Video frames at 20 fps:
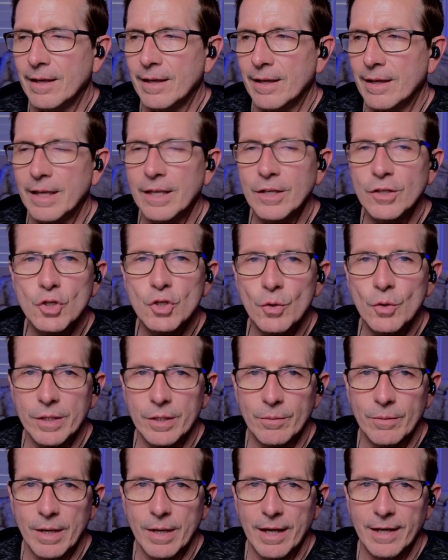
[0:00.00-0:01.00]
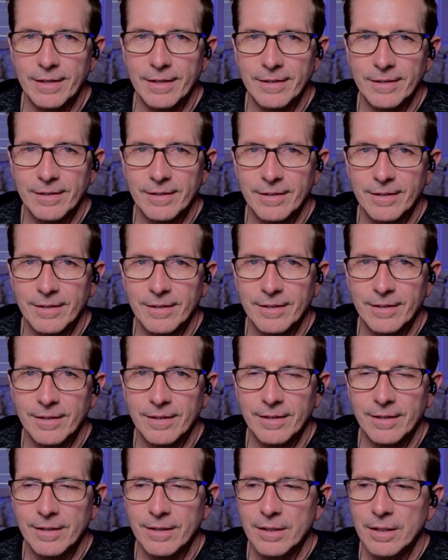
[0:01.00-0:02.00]
enjoy the ride.
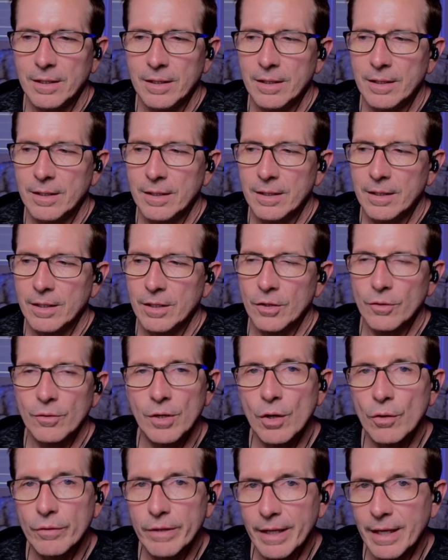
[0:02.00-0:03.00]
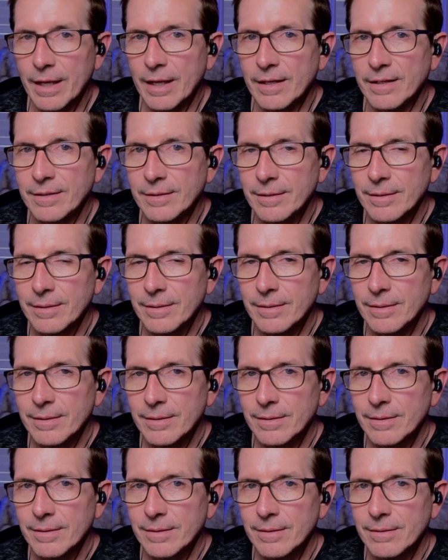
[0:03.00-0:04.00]
You know the end.
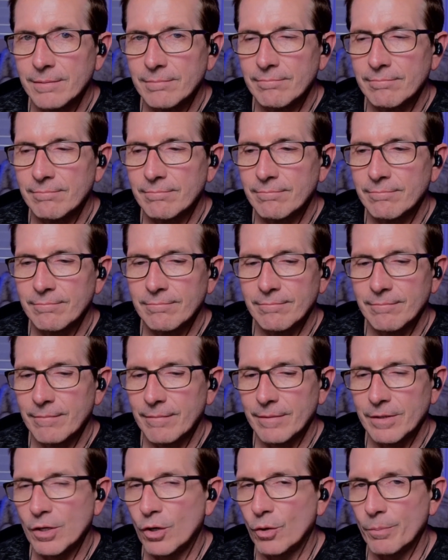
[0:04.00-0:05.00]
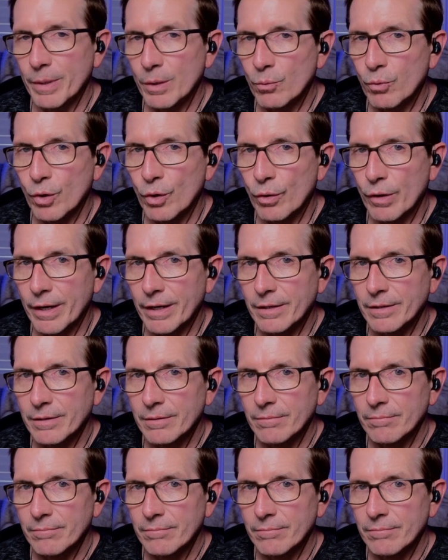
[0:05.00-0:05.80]
Don't be worried.